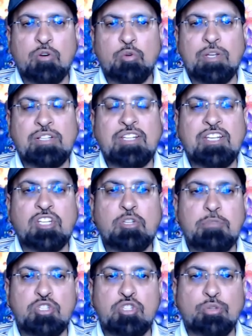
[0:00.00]
quickly can you
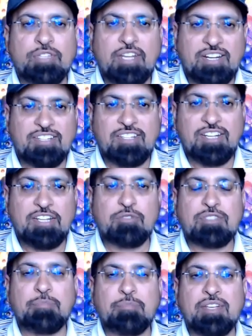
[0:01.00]
mature that idea into
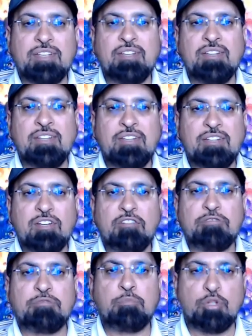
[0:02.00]
something
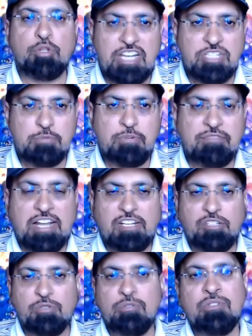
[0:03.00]
of more tangible
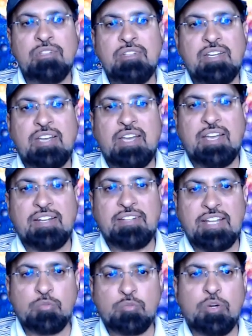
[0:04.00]
value. And
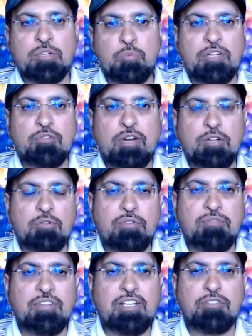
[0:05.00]
that's what we're trying to
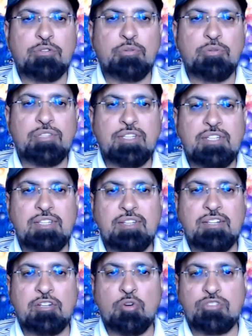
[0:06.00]
reveal through
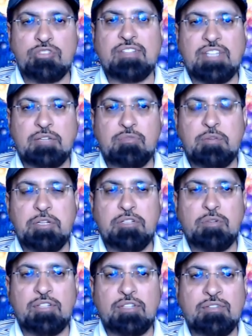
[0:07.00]
the coaching that we've been
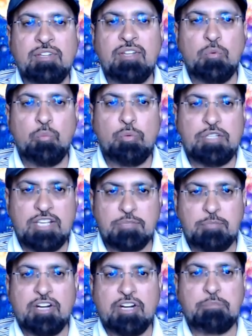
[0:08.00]
doing as
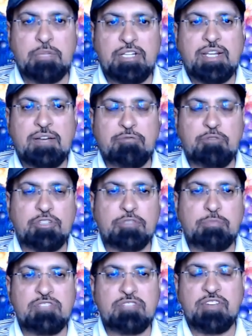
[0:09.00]
part of building up for this
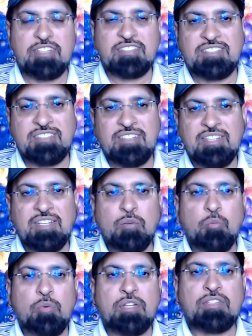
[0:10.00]
Pitchfest,
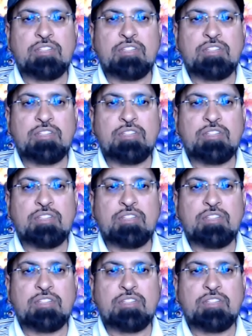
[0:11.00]
with